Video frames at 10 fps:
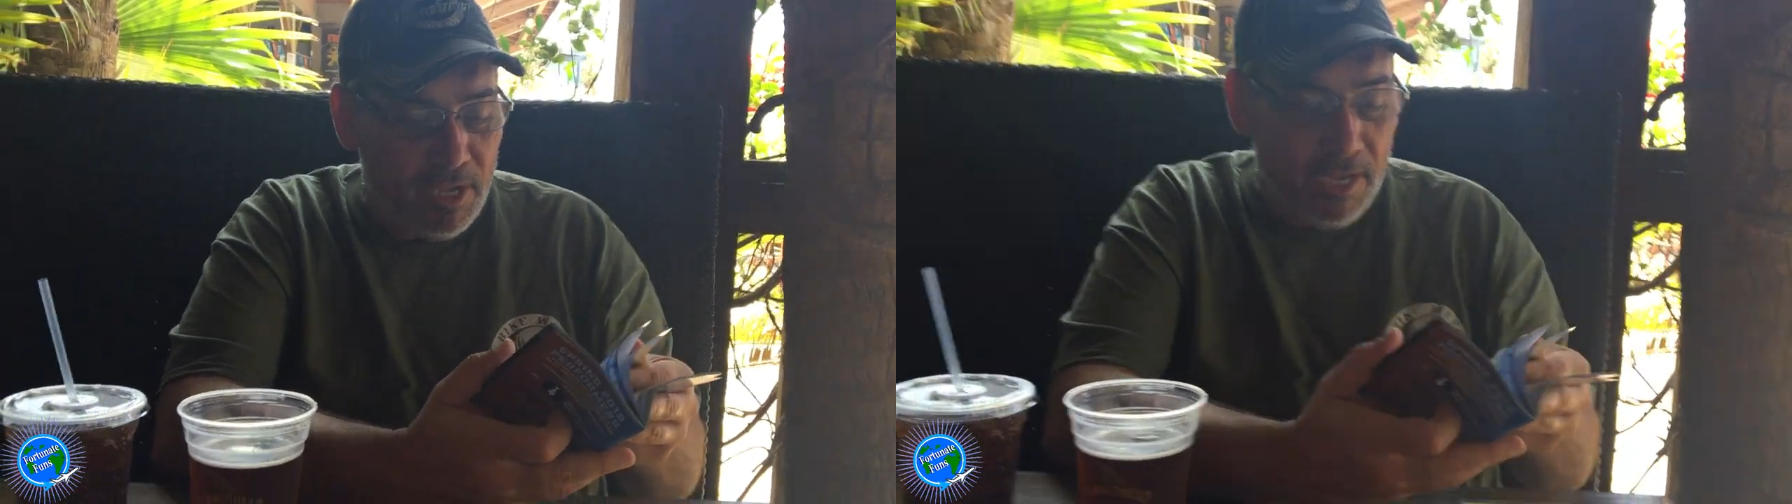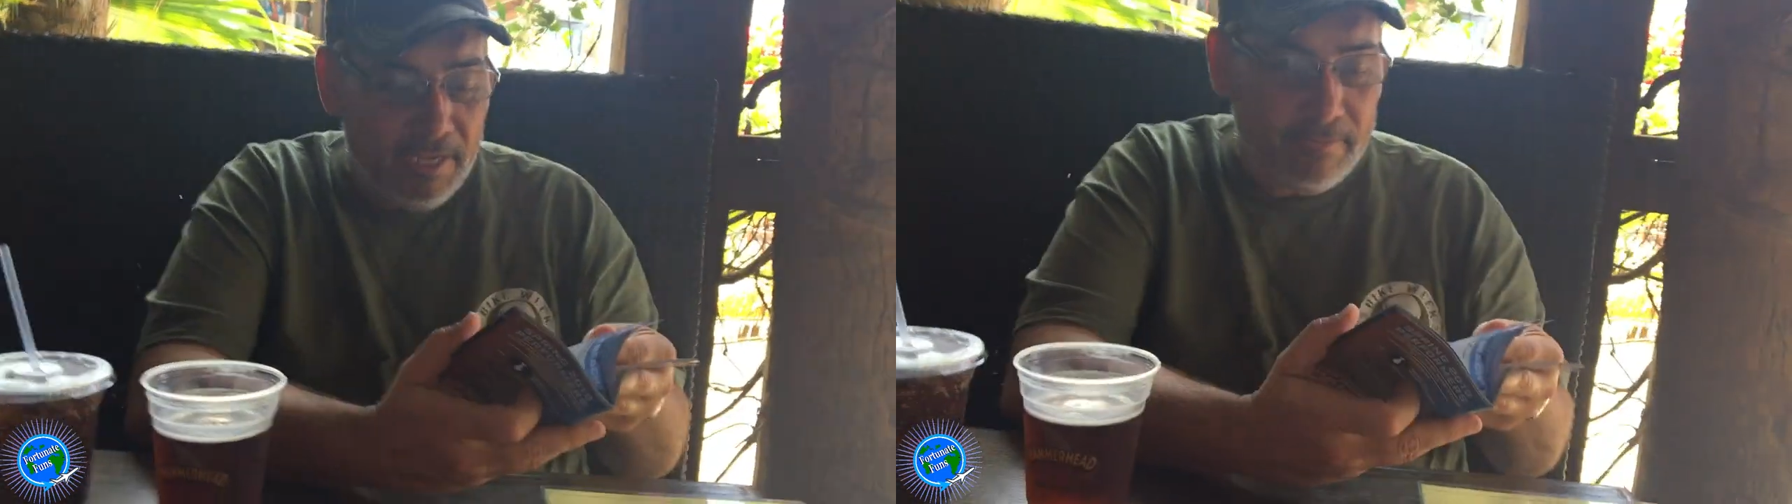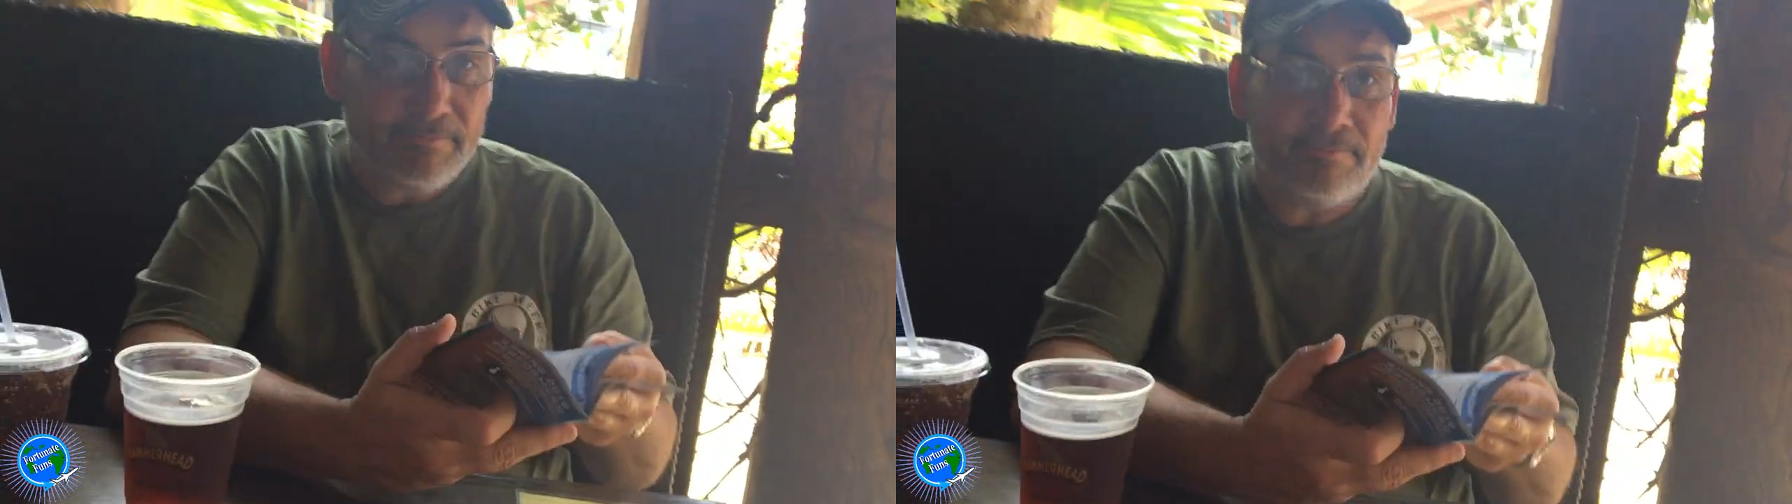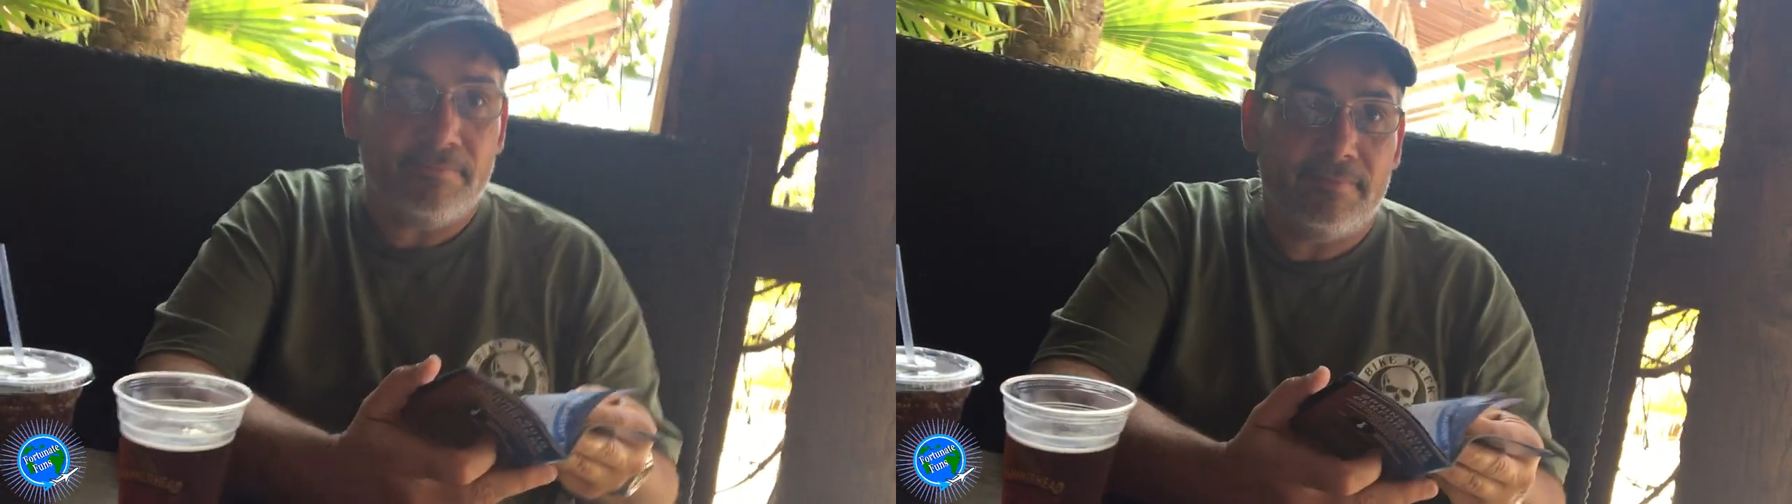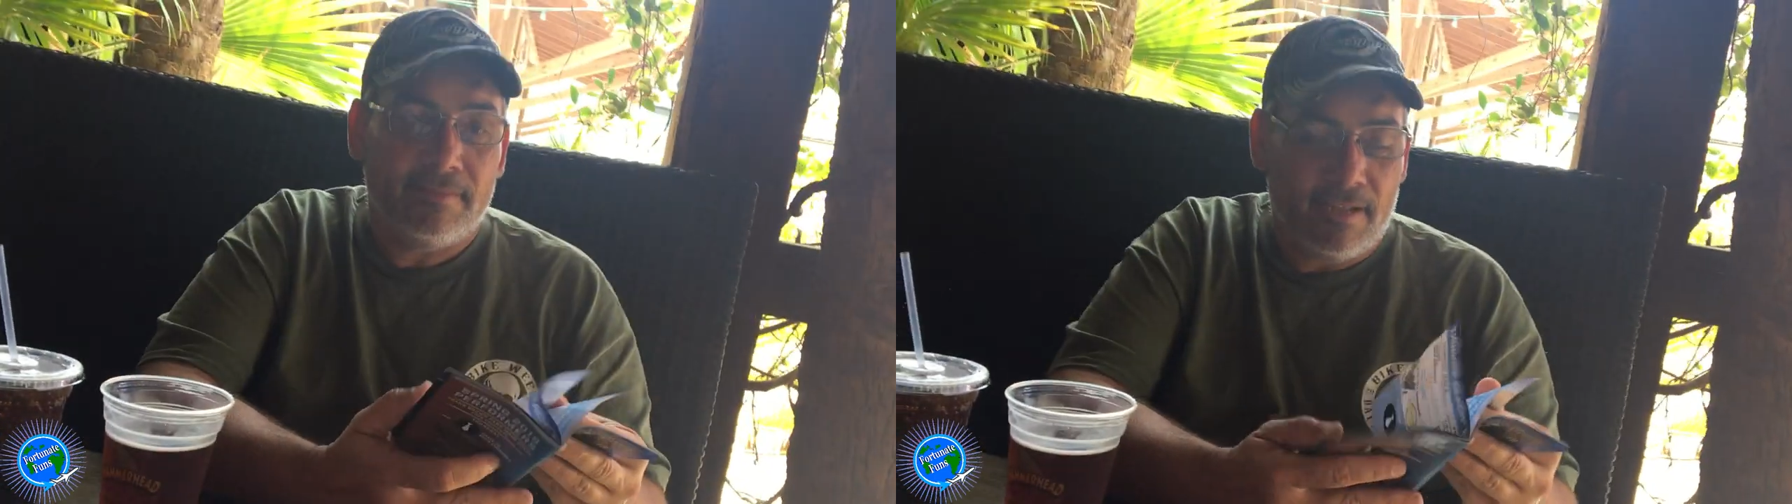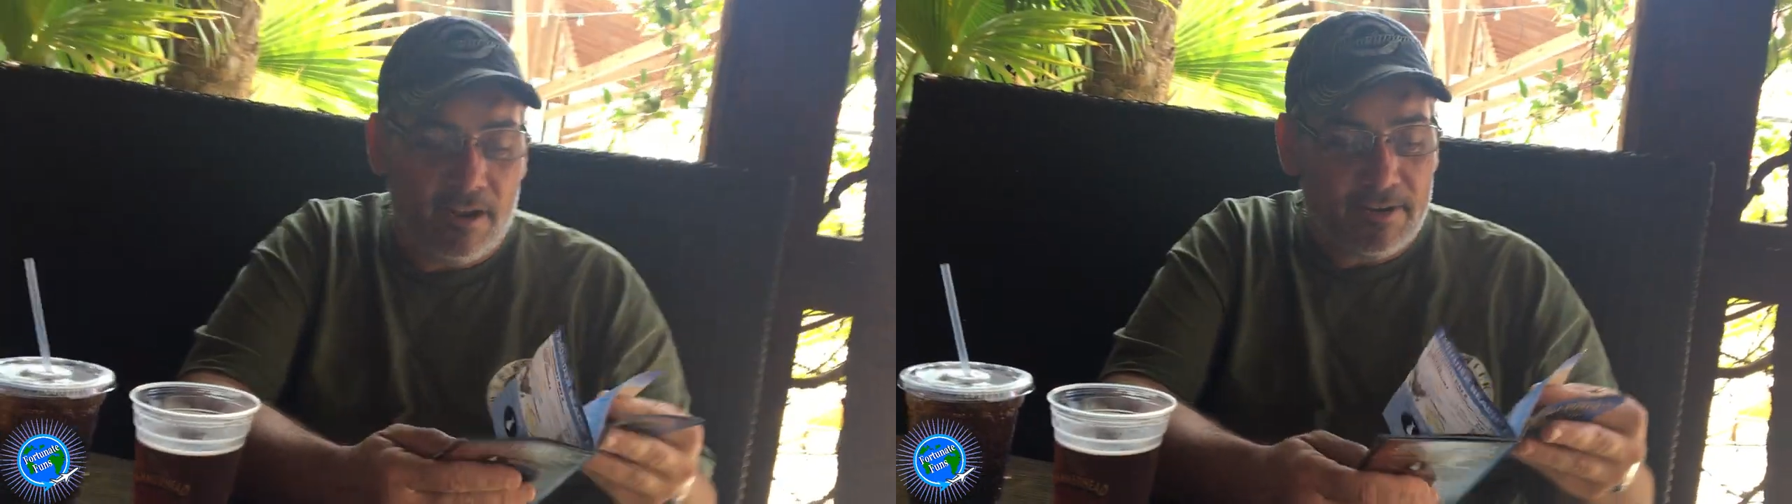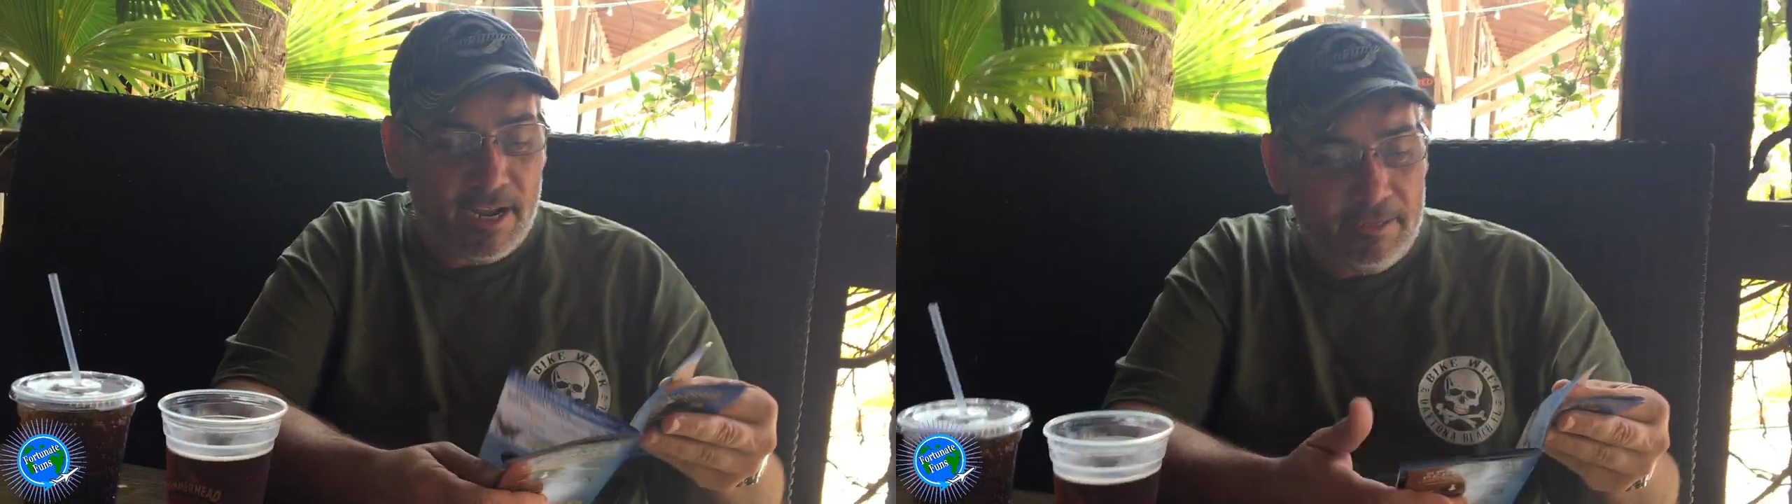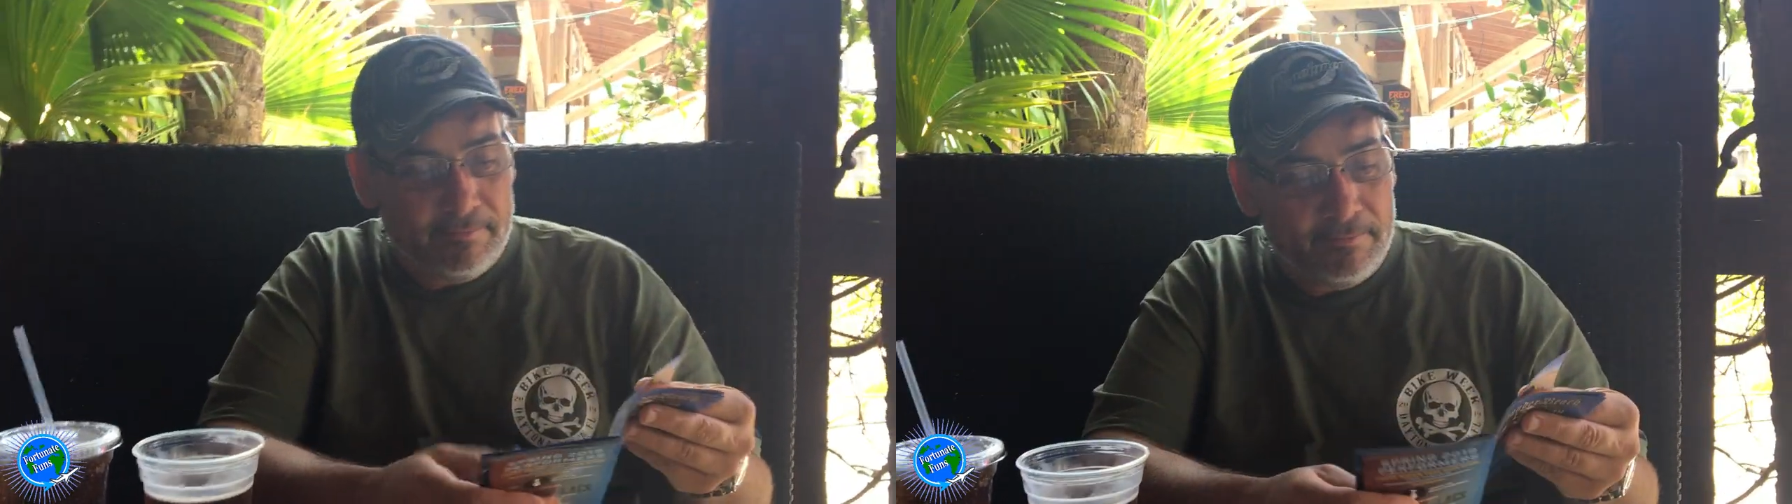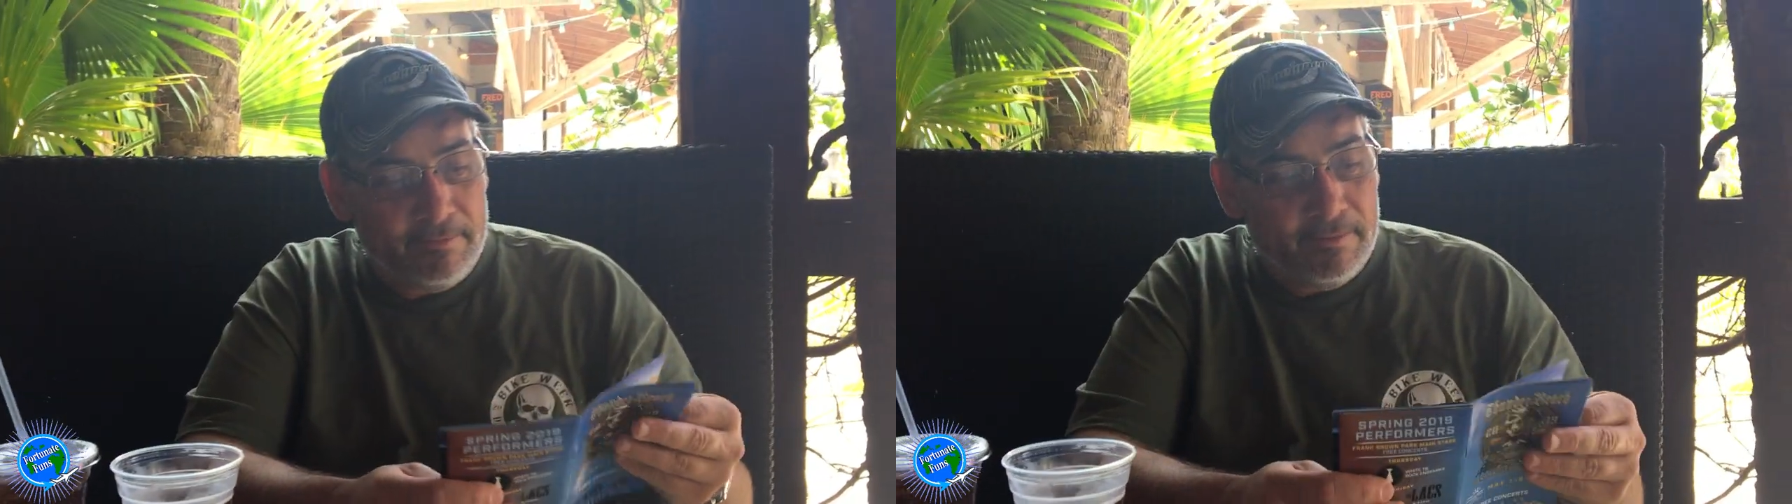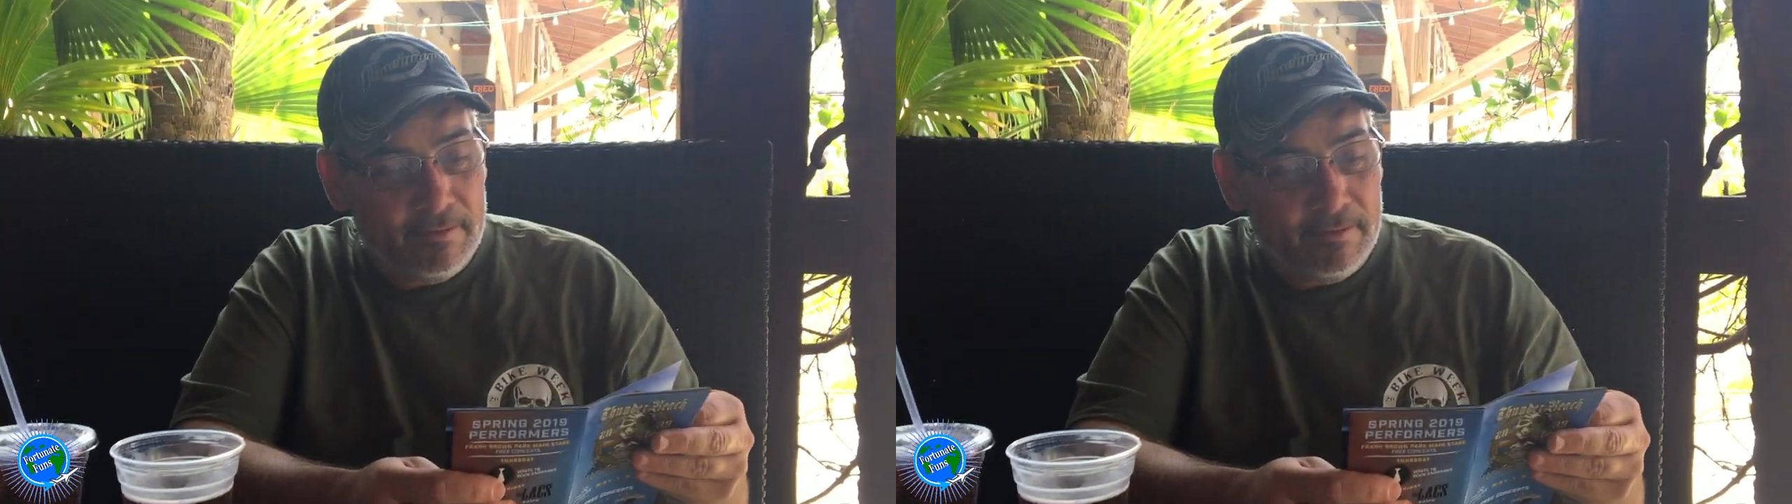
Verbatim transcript: me. All right.